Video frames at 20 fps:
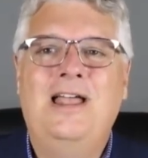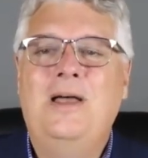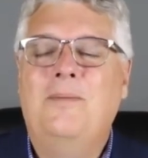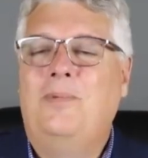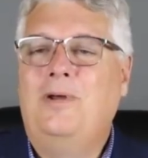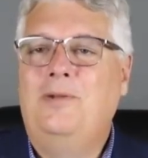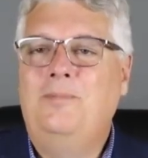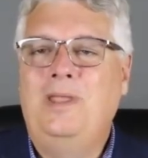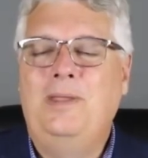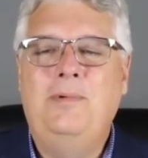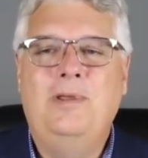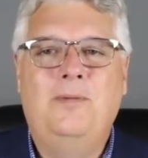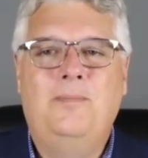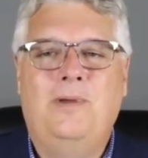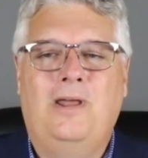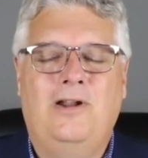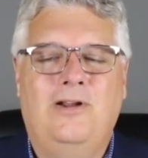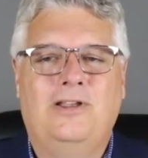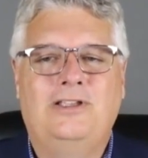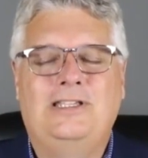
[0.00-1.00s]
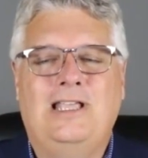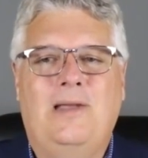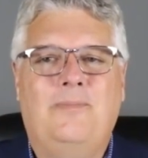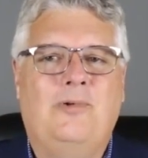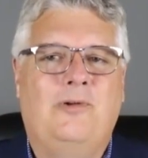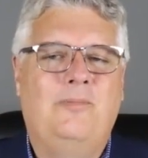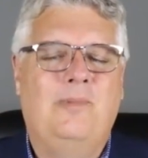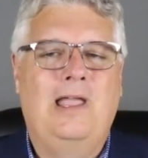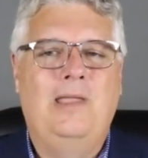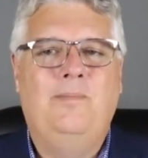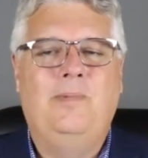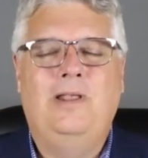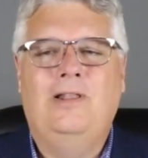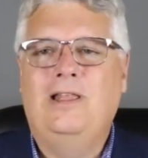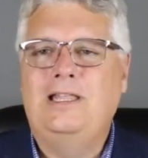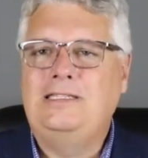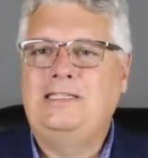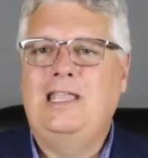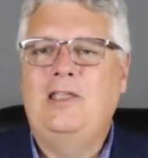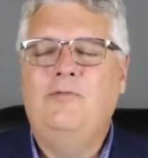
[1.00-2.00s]
But maybe a better example might be,
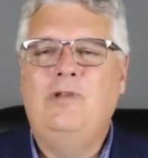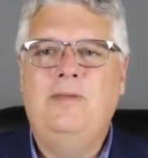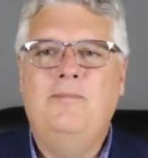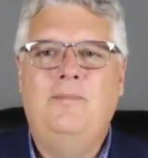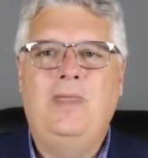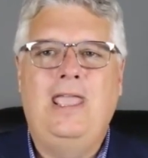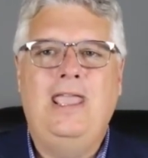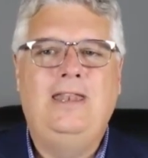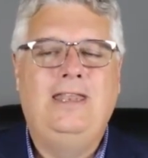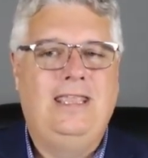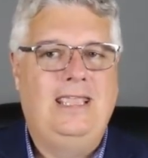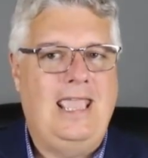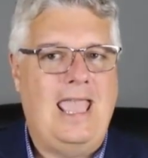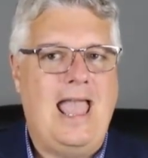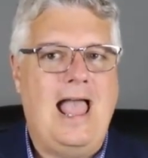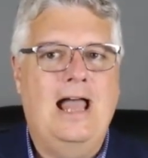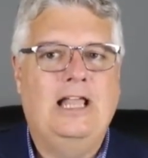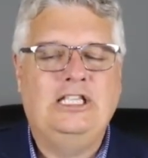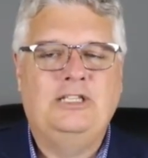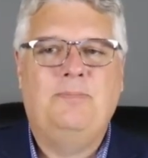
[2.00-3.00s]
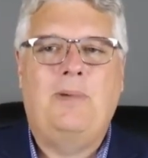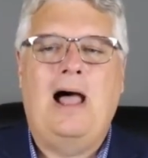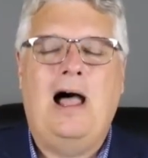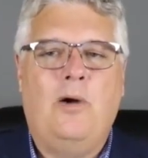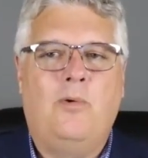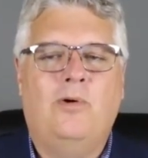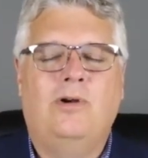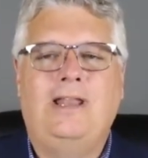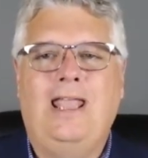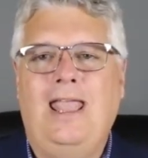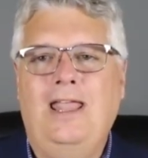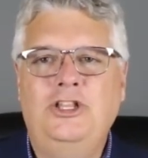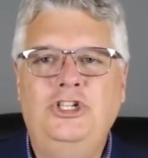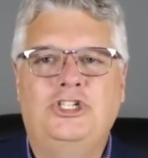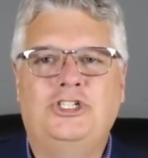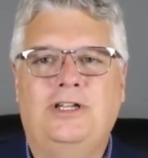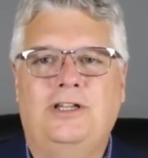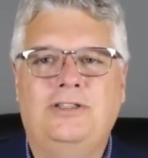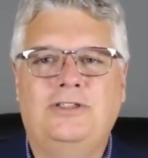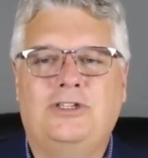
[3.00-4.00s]
let's say we made gas-powered
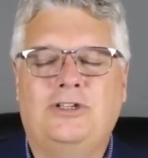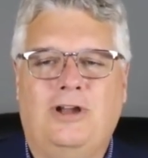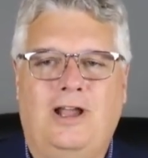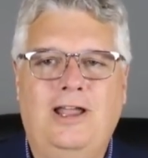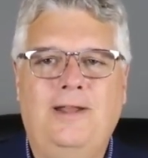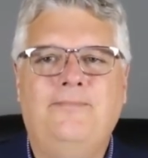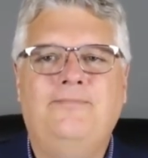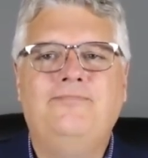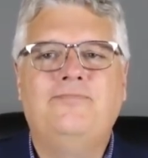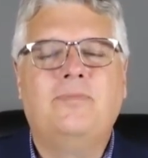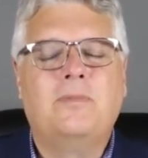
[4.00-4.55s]
engines, right?